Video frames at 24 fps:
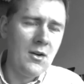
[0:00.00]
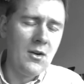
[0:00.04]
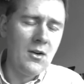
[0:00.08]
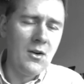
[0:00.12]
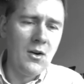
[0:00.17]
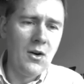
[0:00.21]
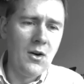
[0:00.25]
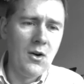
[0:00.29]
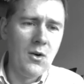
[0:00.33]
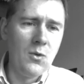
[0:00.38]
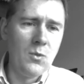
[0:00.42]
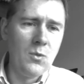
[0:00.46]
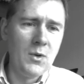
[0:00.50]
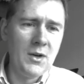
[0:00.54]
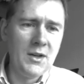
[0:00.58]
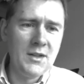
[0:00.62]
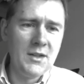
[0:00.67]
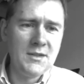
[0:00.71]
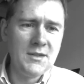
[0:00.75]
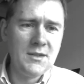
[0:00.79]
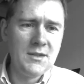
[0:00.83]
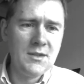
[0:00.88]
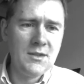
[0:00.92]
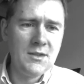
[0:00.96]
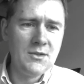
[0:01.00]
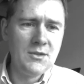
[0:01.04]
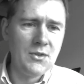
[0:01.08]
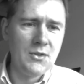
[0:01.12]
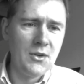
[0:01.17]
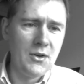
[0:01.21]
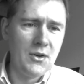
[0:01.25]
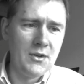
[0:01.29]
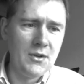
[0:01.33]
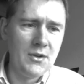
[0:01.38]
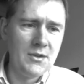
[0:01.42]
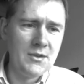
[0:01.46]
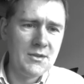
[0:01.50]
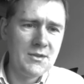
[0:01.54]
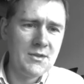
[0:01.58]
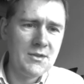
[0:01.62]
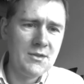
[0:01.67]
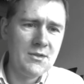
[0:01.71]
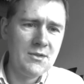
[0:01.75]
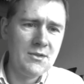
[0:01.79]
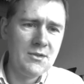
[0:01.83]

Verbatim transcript: always turns